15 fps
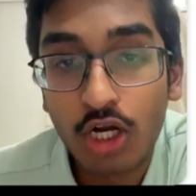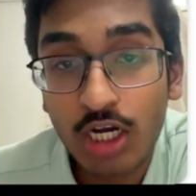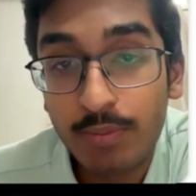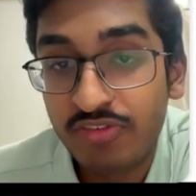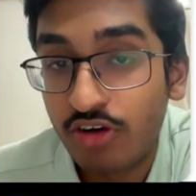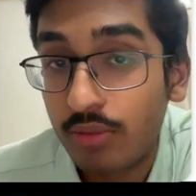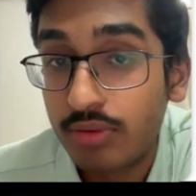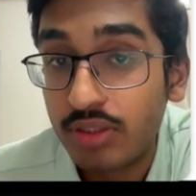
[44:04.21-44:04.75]

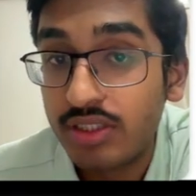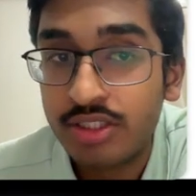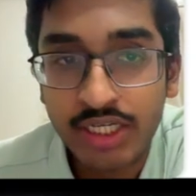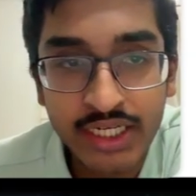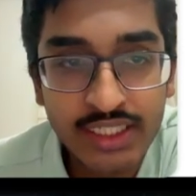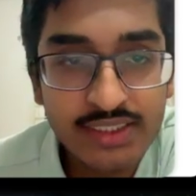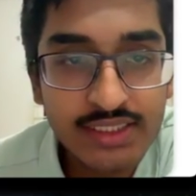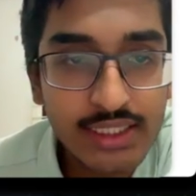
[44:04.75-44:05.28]
performed on the
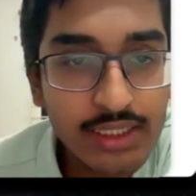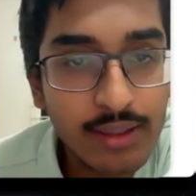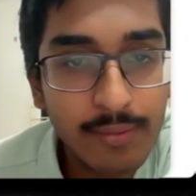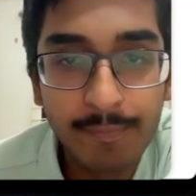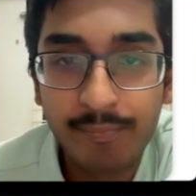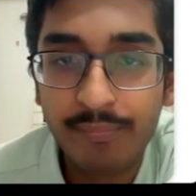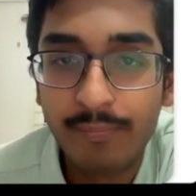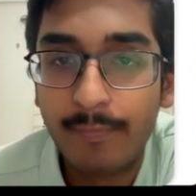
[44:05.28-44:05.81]
training set,
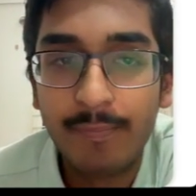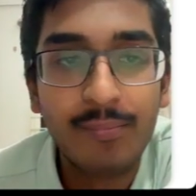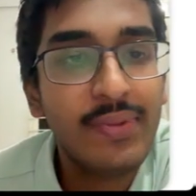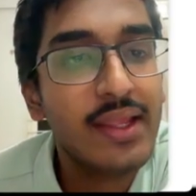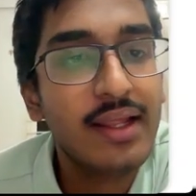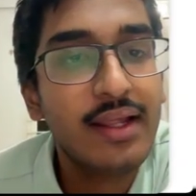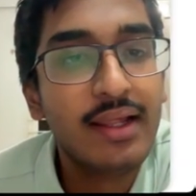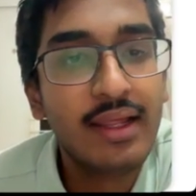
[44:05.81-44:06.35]

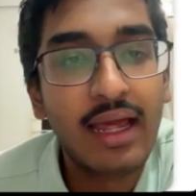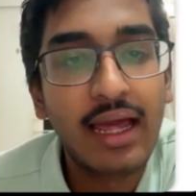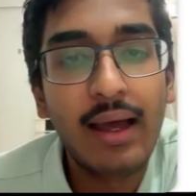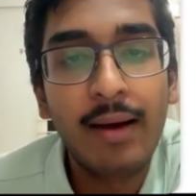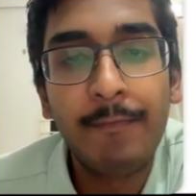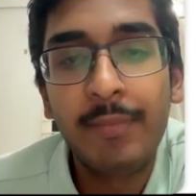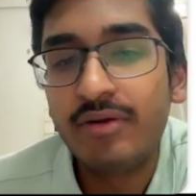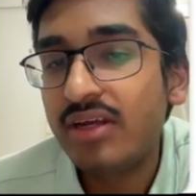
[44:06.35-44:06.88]

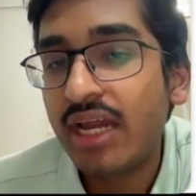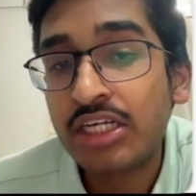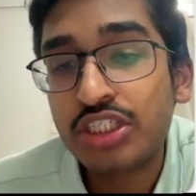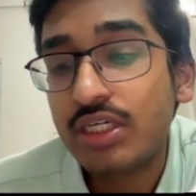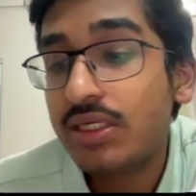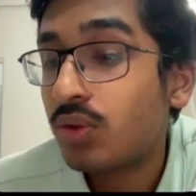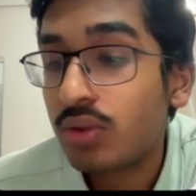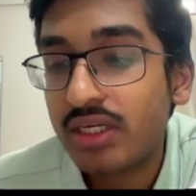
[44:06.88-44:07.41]
but we actually
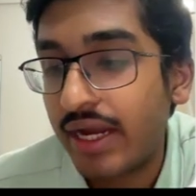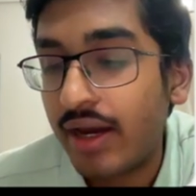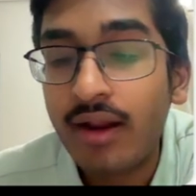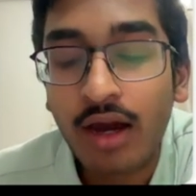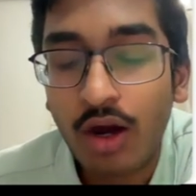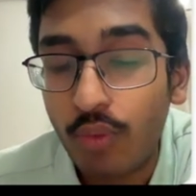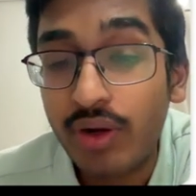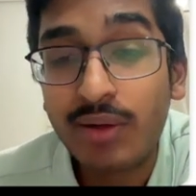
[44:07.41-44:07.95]
don't care
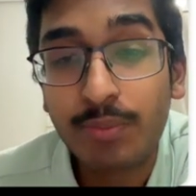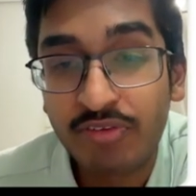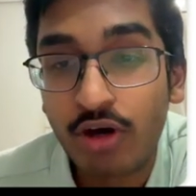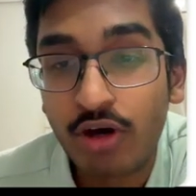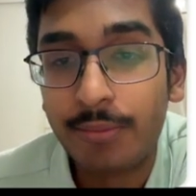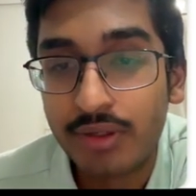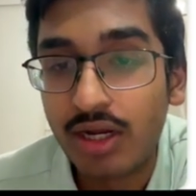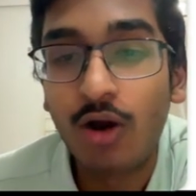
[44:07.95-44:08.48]
how well it
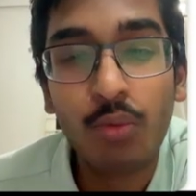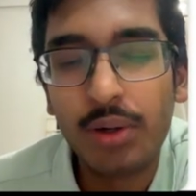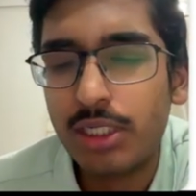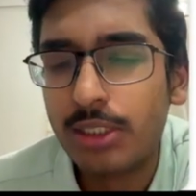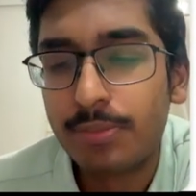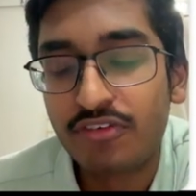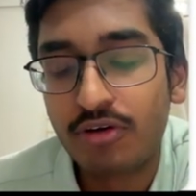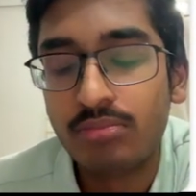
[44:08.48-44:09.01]

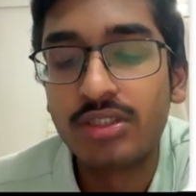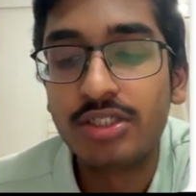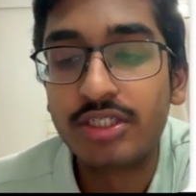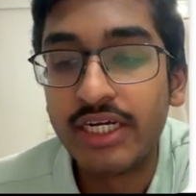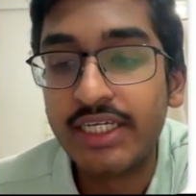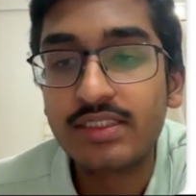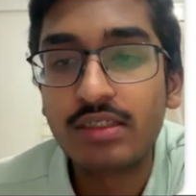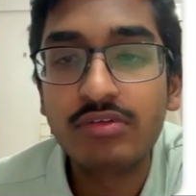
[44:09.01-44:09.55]
performed in the
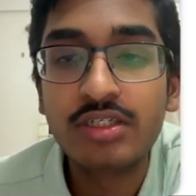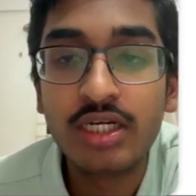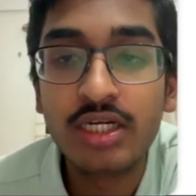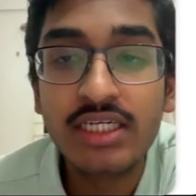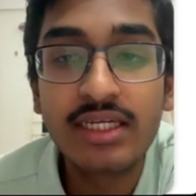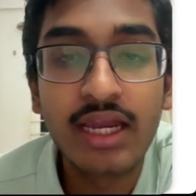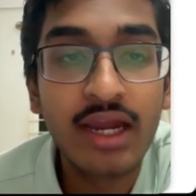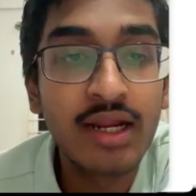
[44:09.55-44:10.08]
training set. We really
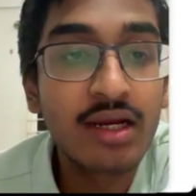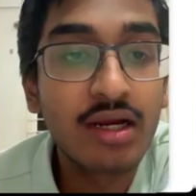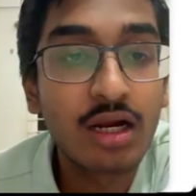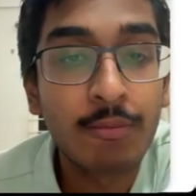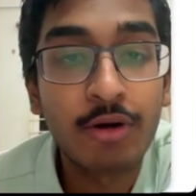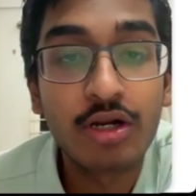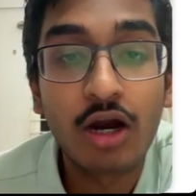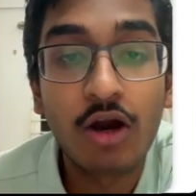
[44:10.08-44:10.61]
care
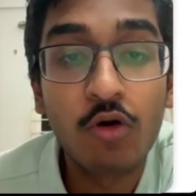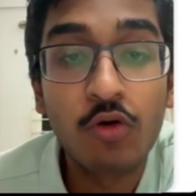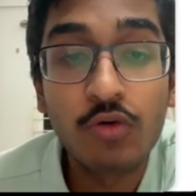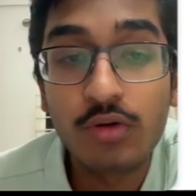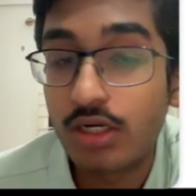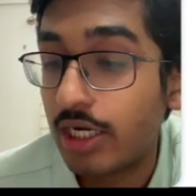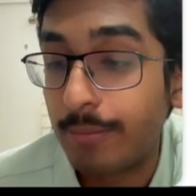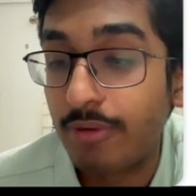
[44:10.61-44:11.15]
about how
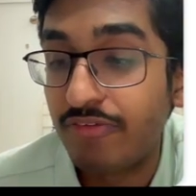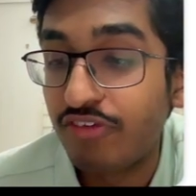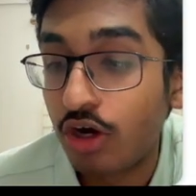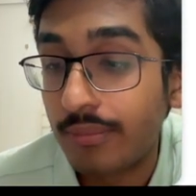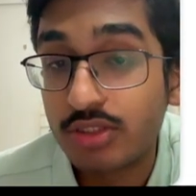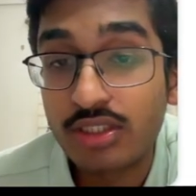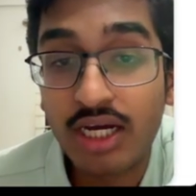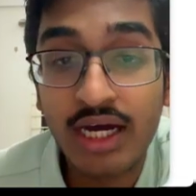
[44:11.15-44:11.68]
it
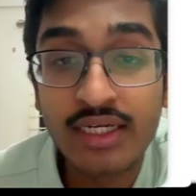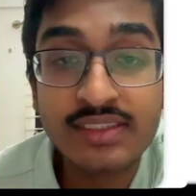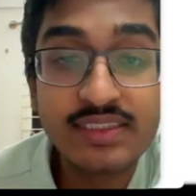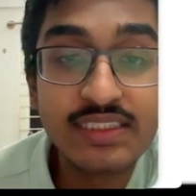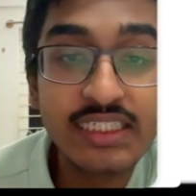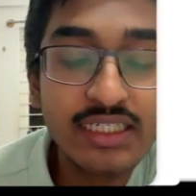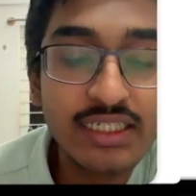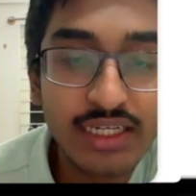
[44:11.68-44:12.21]
performs on
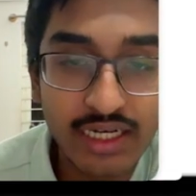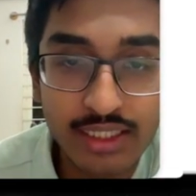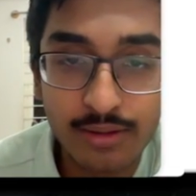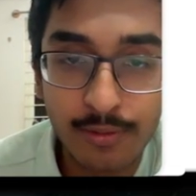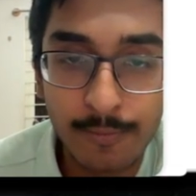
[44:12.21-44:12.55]
unseen data.